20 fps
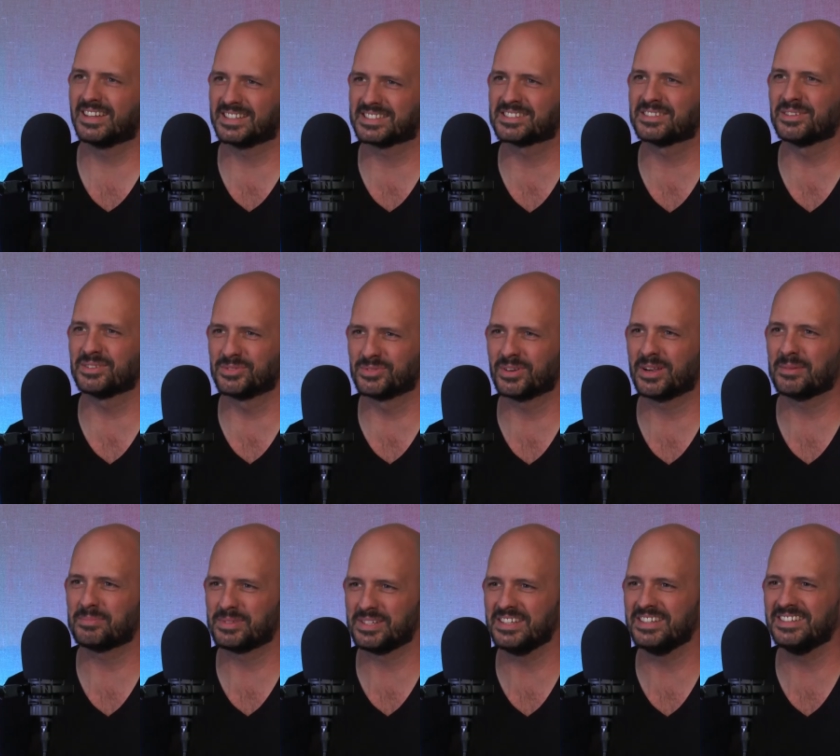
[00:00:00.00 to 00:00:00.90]
Nice little
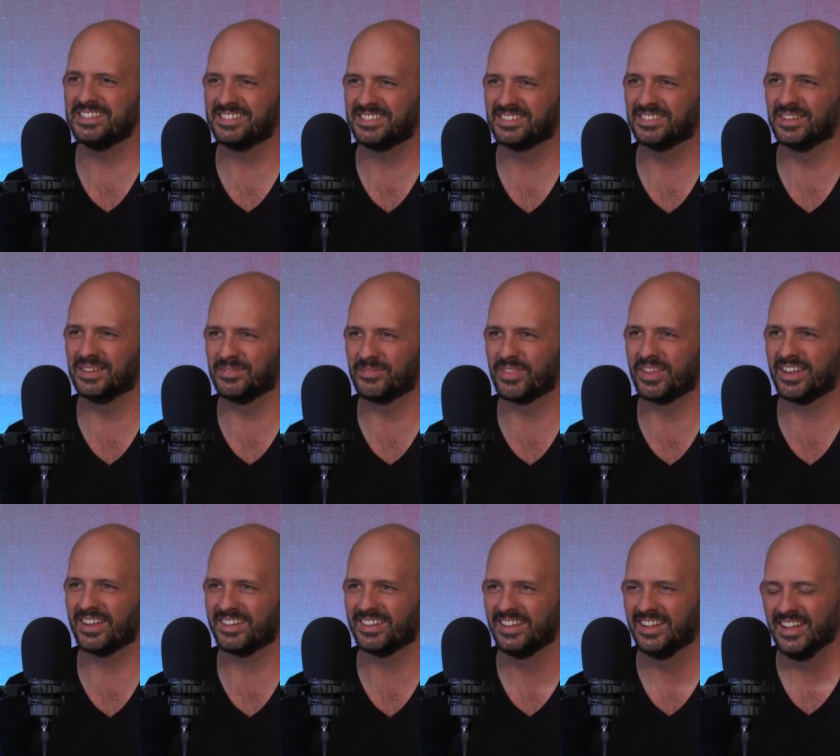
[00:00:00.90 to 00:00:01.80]
drop D. Love
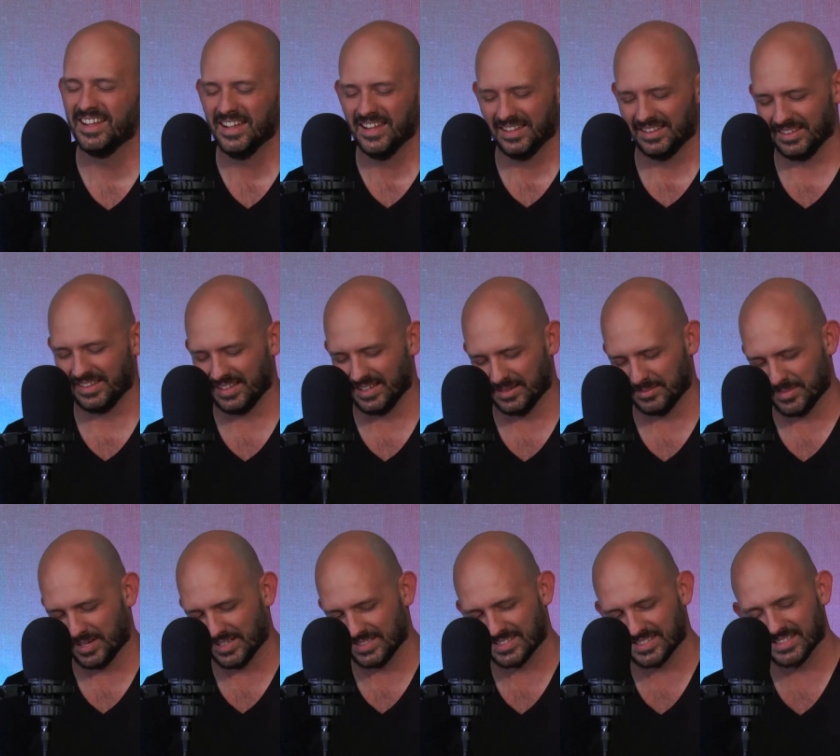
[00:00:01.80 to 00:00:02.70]
that. Leanne
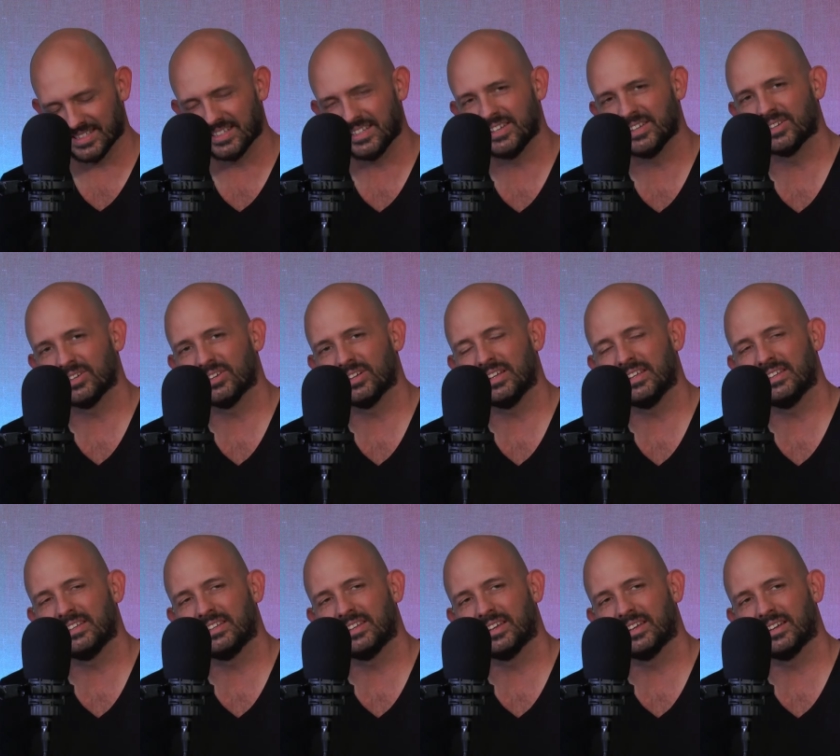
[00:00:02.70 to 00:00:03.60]
Meitzen here
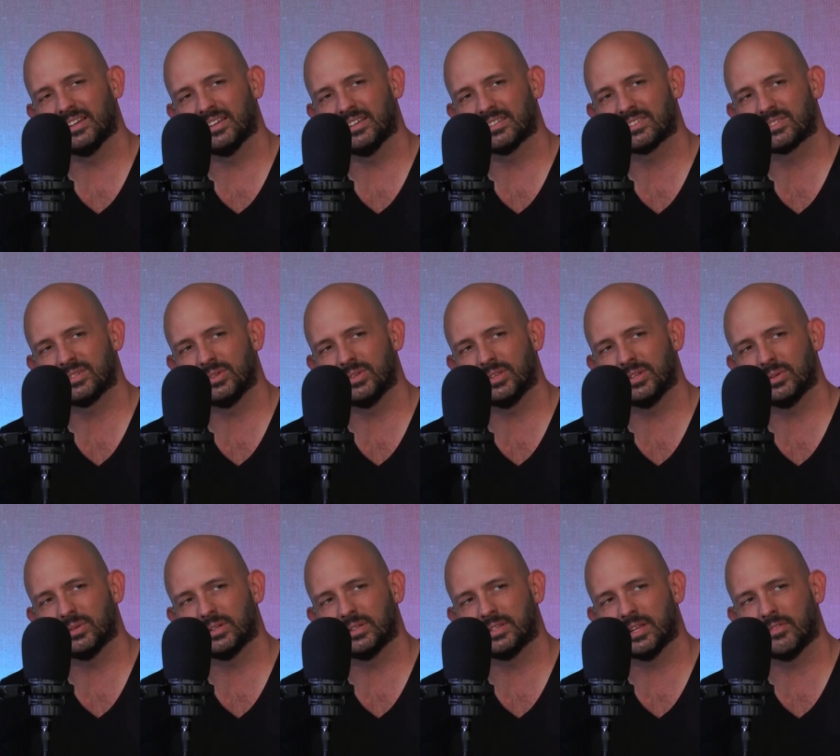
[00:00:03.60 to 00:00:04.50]
in
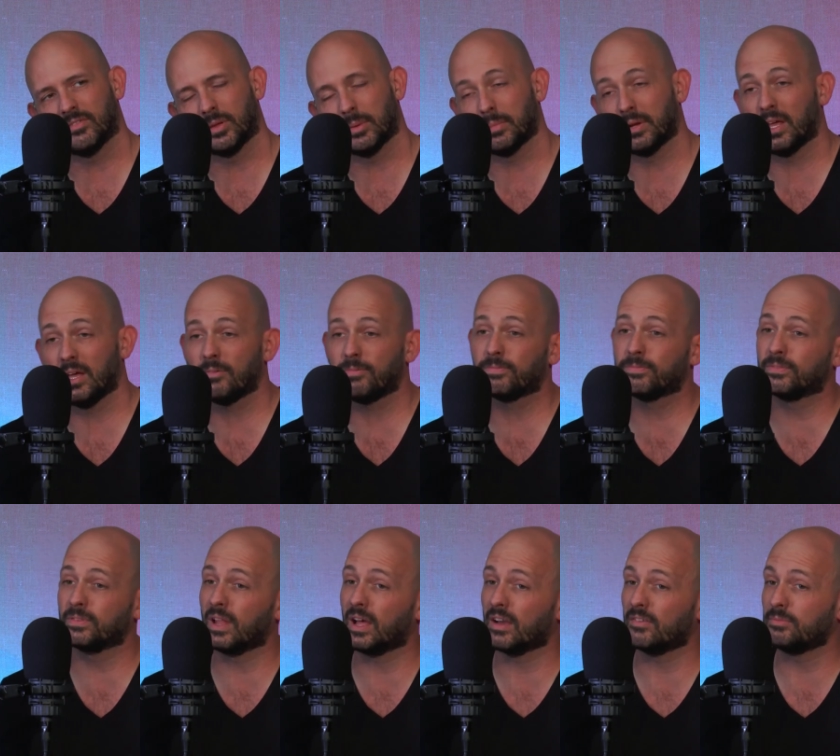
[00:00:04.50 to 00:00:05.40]
studio at WMNF,
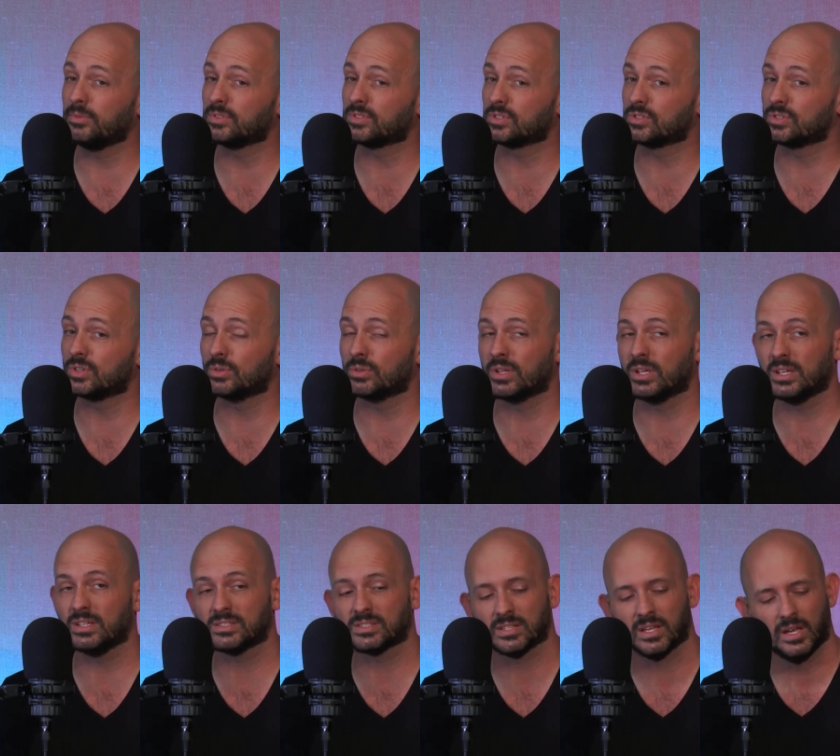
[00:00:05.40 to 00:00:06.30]
live music
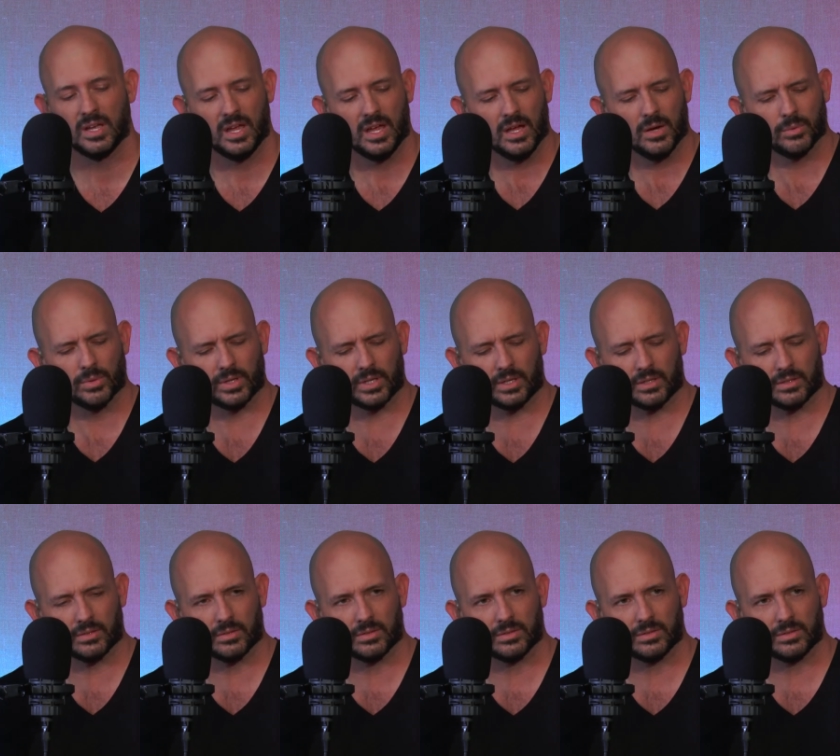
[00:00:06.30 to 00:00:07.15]
showcase. We're getting...